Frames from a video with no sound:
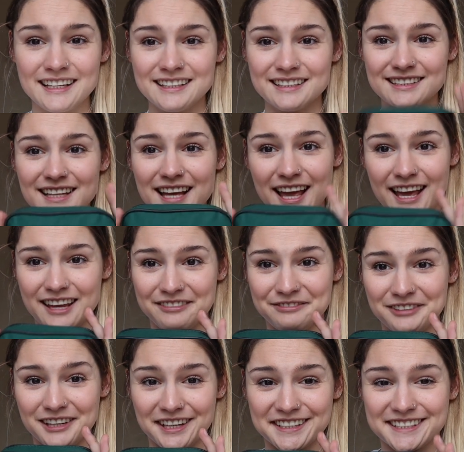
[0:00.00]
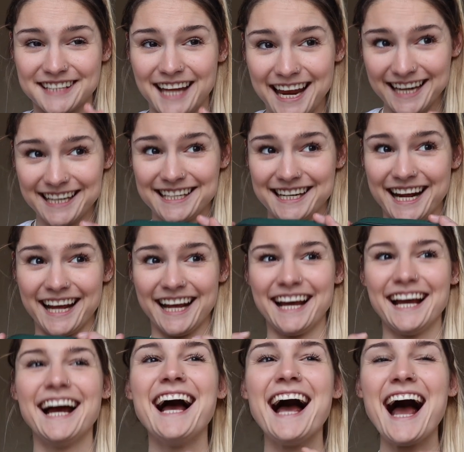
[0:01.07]
is a first aid
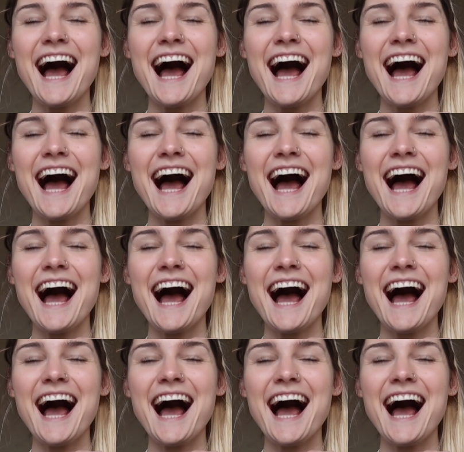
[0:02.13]
kit.